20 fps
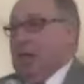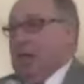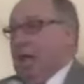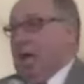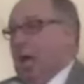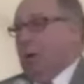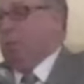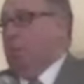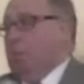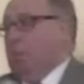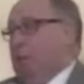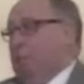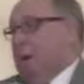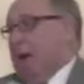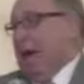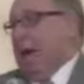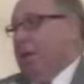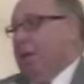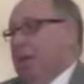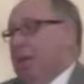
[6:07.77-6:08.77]
and I will be
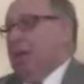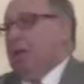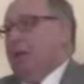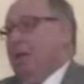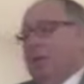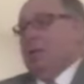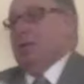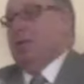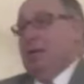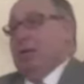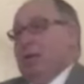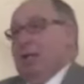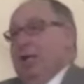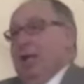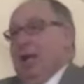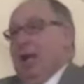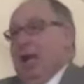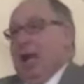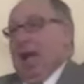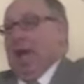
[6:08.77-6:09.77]
back here
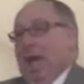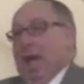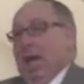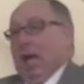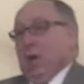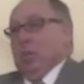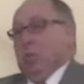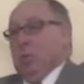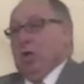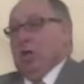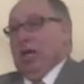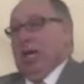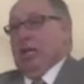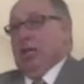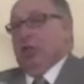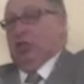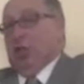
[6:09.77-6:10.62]
and we'll get a